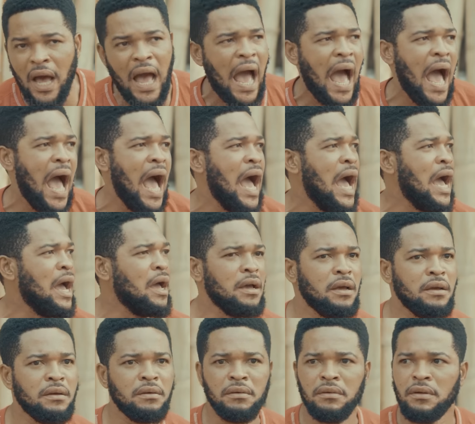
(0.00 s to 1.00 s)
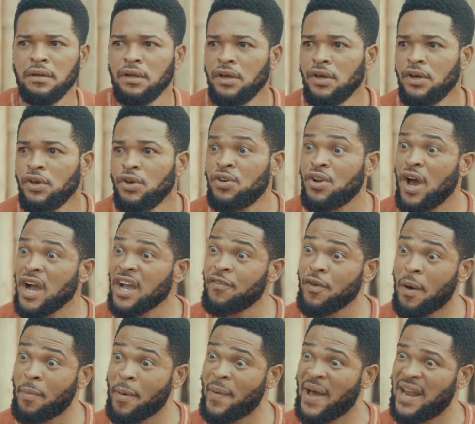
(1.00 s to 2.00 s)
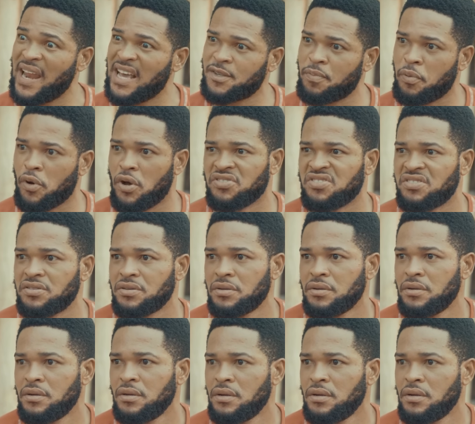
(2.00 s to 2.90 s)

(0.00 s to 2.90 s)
Hey! You don't give your papa a response.